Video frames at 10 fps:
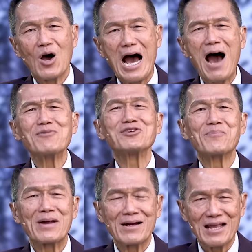How's your
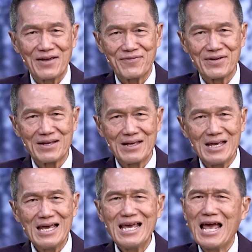prayer life?
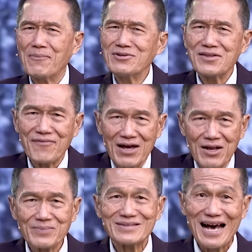Have you
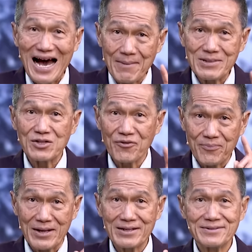developed the habit of
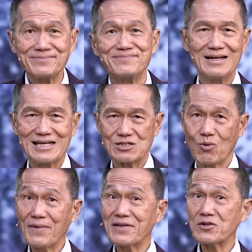prayer? It's
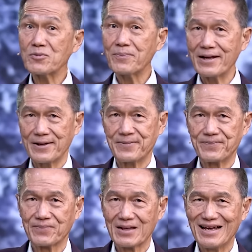one thing to pray.
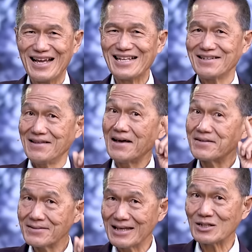It's
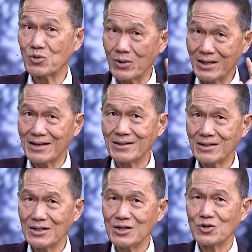another thing to learn
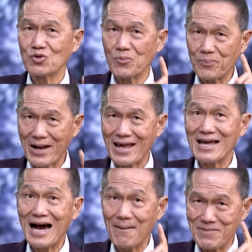to
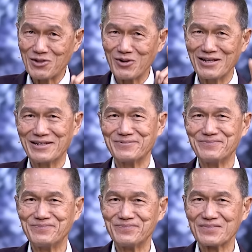pray habitually.
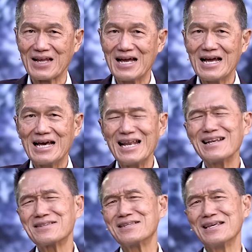
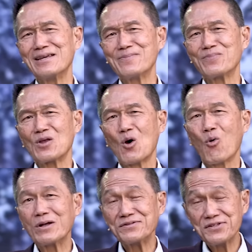Let us see
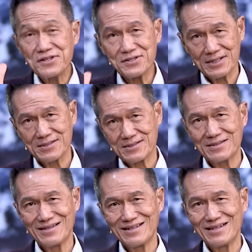what
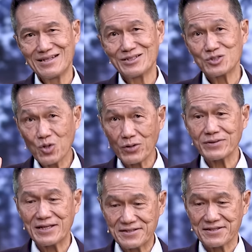Jesus
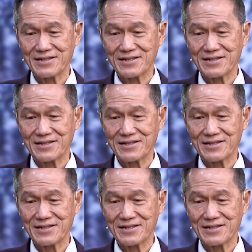taught His